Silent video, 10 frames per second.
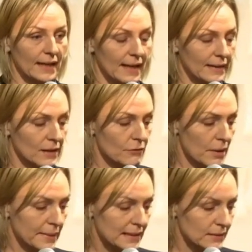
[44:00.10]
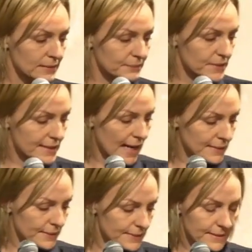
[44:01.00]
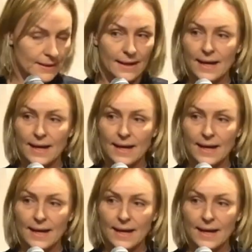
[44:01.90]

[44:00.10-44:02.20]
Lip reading: and environmental standards.